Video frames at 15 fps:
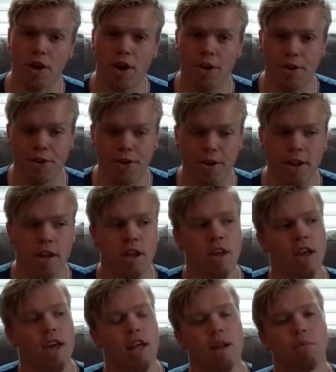100,
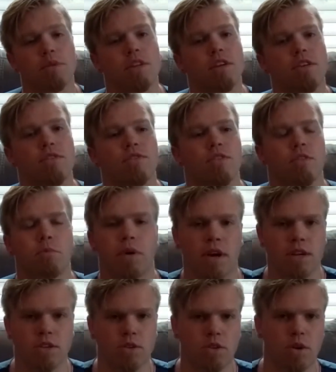and I believe the
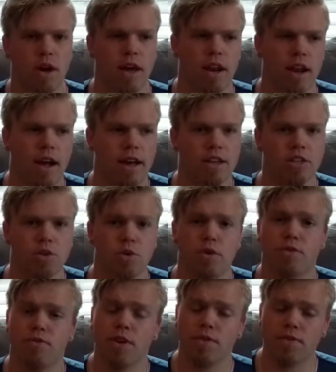Pixel had an ISO
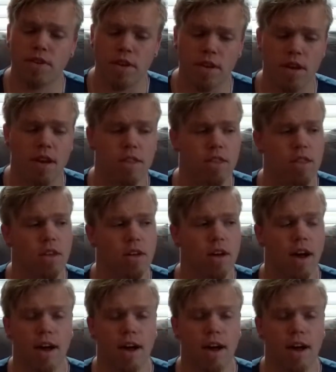of 50 and the